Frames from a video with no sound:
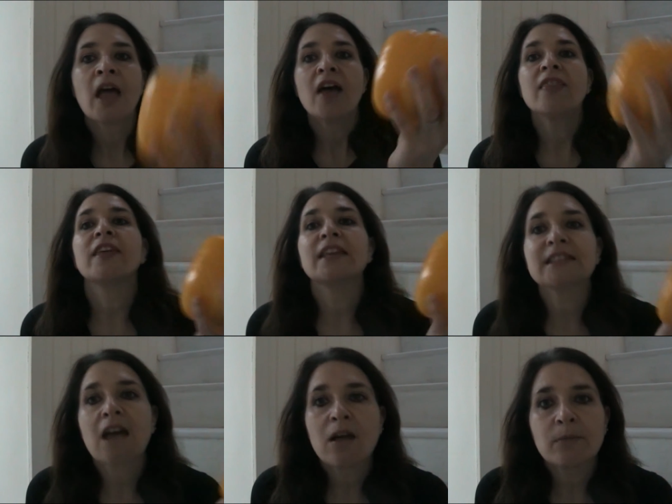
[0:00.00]
And
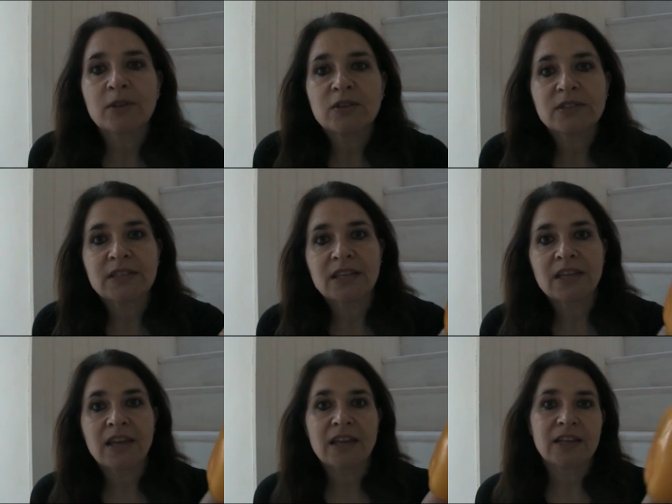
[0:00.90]
these I'll be
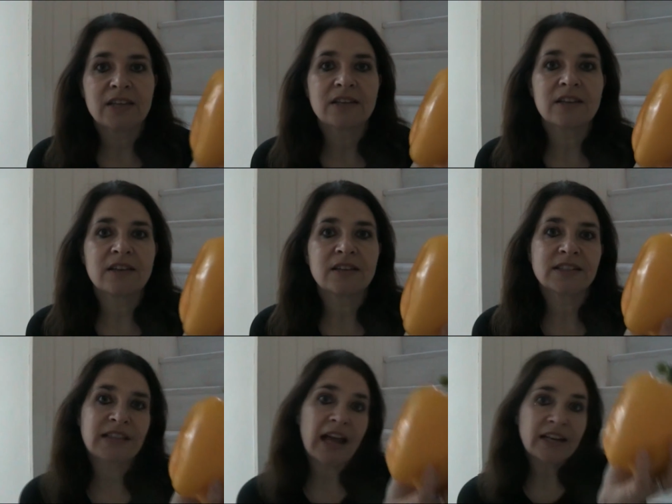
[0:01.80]
using in
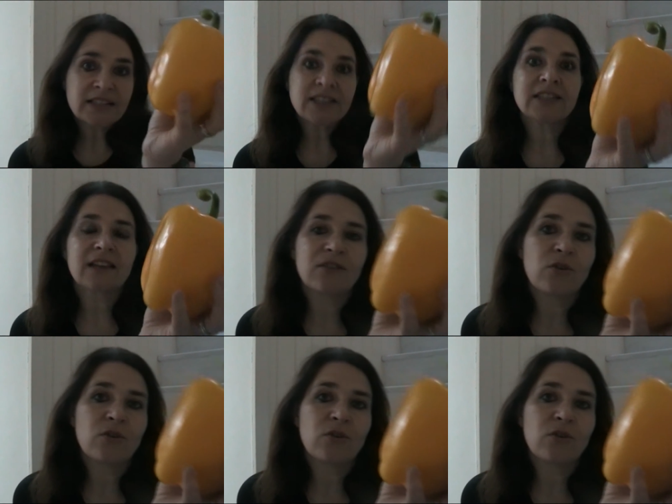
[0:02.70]
salads,